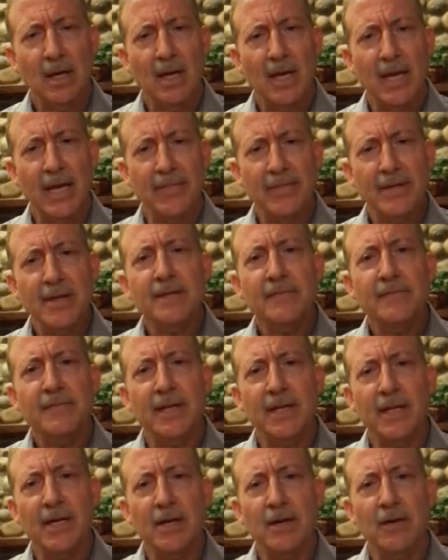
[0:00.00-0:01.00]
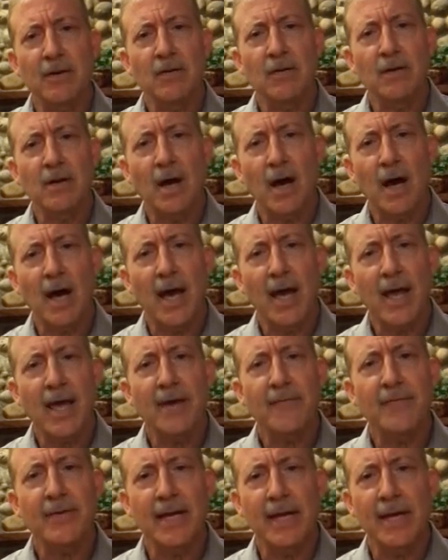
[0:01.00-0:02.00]
In this video, I
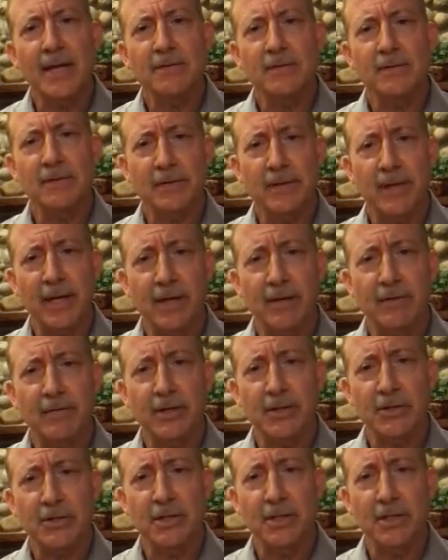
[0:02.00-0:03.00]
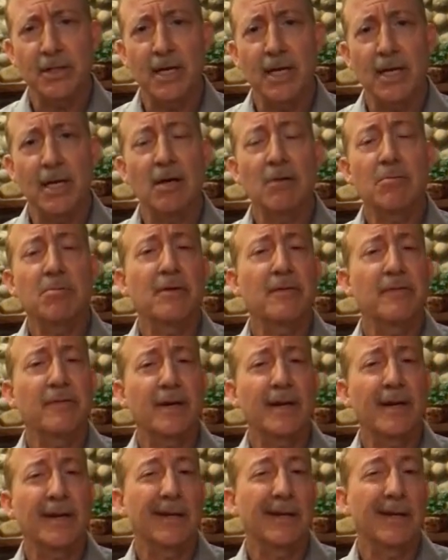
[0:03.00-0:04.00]
have an answer to that question, and I'll
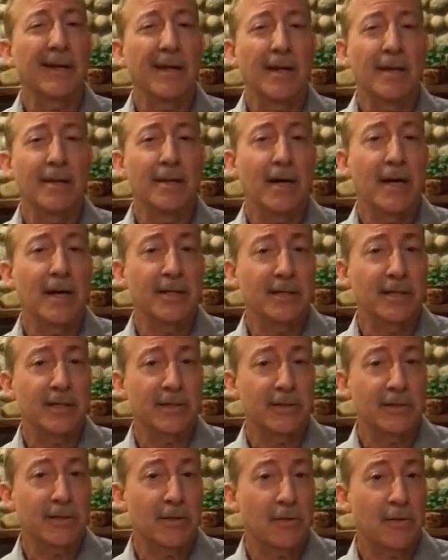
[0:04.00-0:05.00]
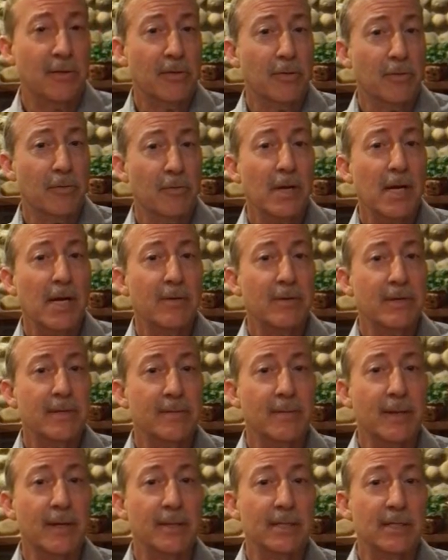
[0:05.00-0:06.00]
provide not just 3
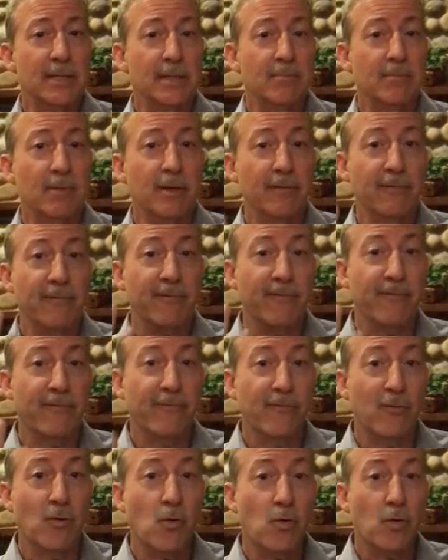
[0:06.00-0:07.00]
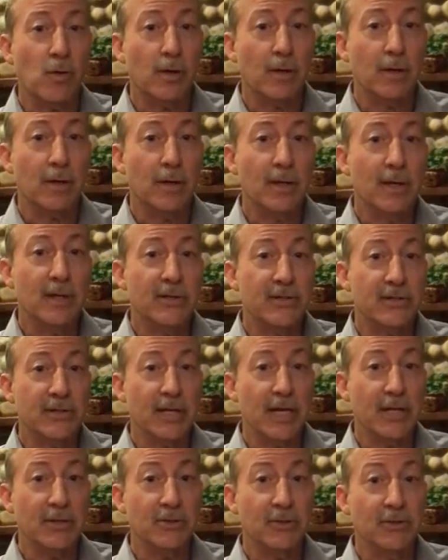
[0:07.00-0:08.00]
responses, but 4.
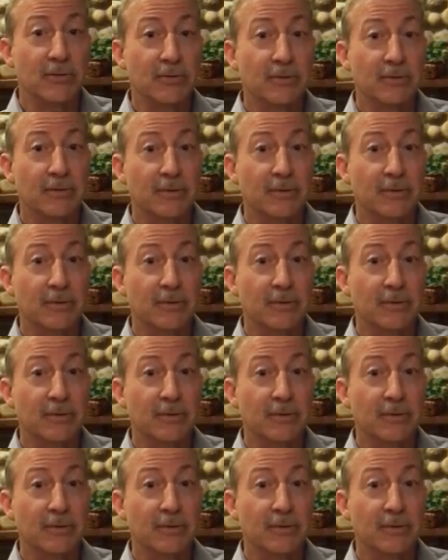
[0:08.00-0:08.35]
Stay tuned.